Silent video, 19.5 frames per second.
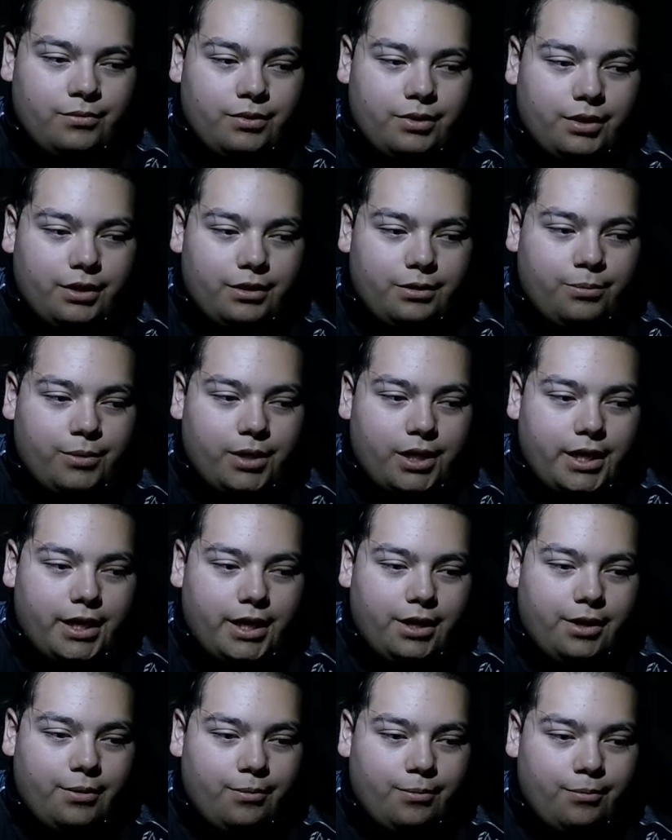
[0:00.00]
That's
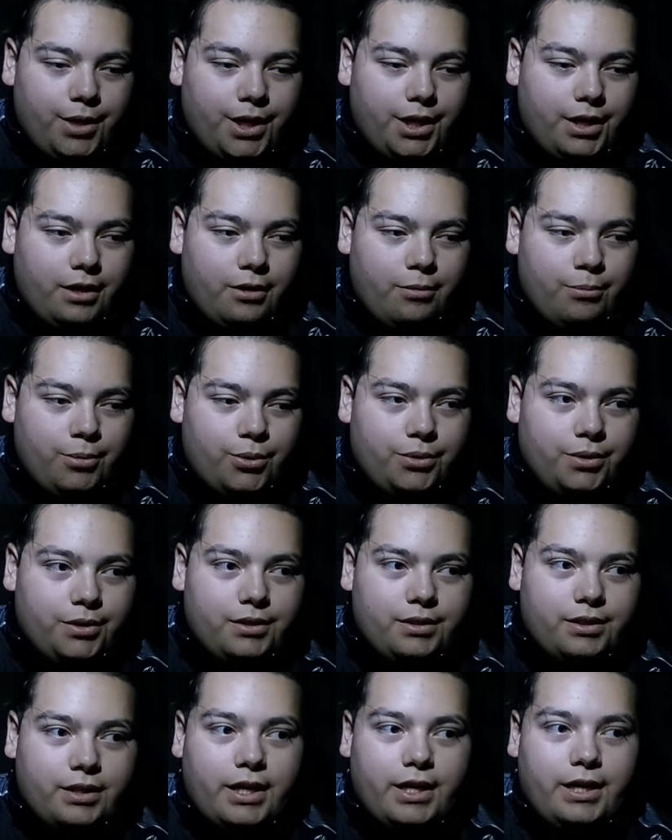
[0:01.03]
why me and him both
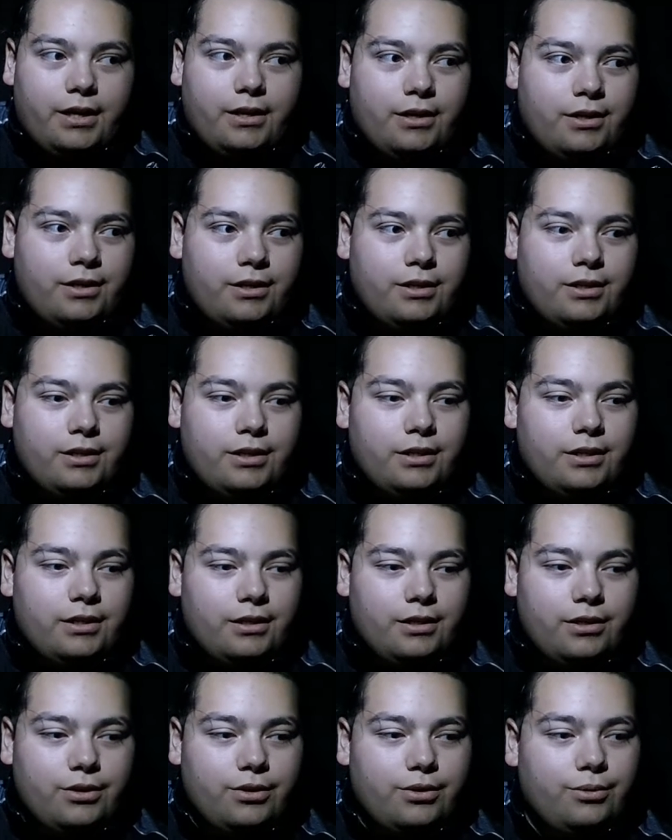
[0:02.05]
decided
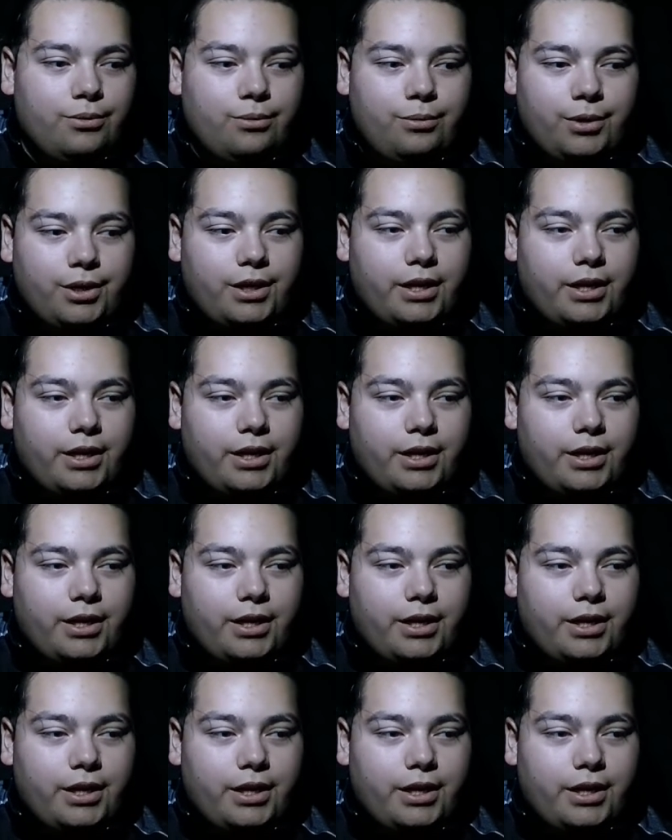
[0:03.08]
No, we're